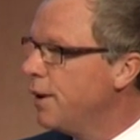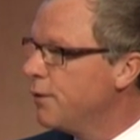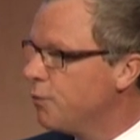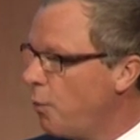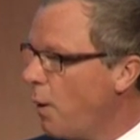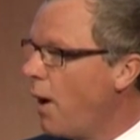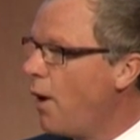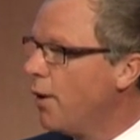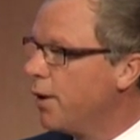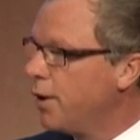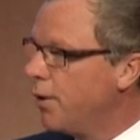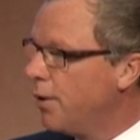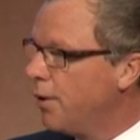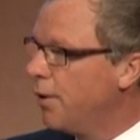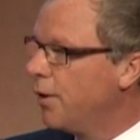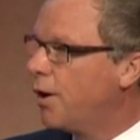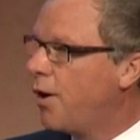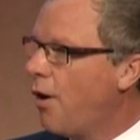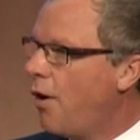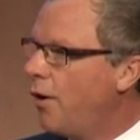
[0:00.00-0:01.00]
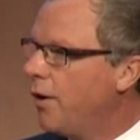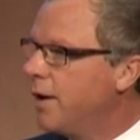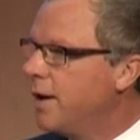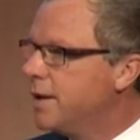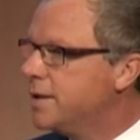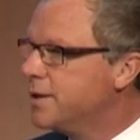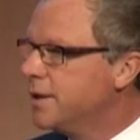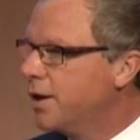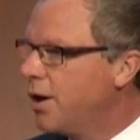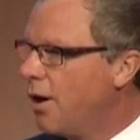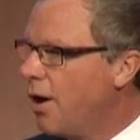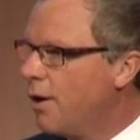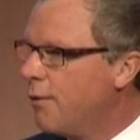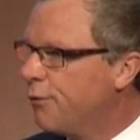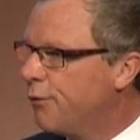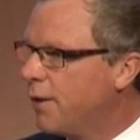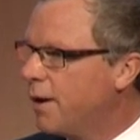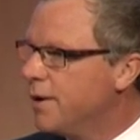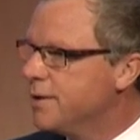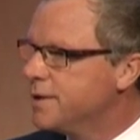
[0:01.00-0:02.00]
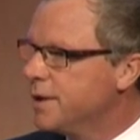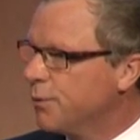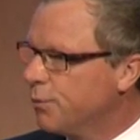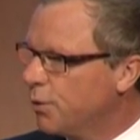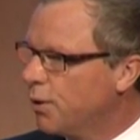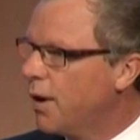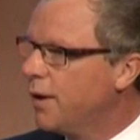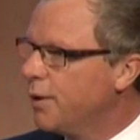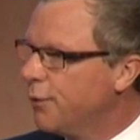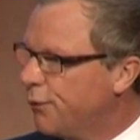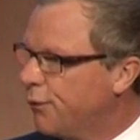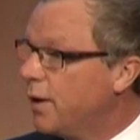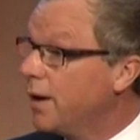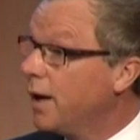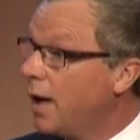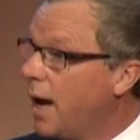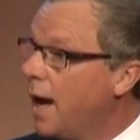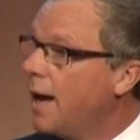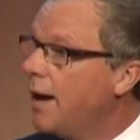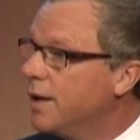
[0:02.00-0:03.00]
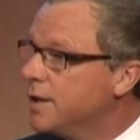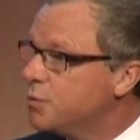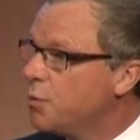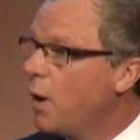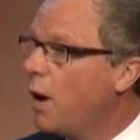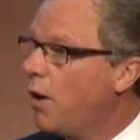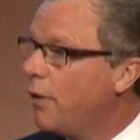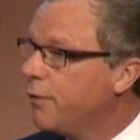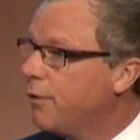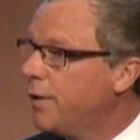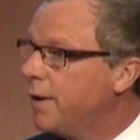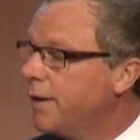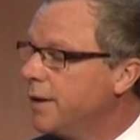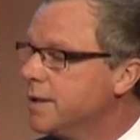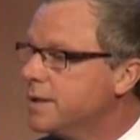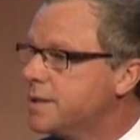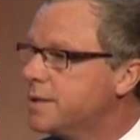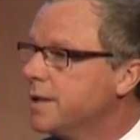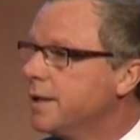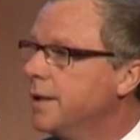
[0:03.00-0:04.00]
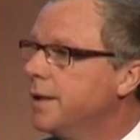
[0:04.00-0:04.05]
as well your colleagues and confreres that were on the front line as well during this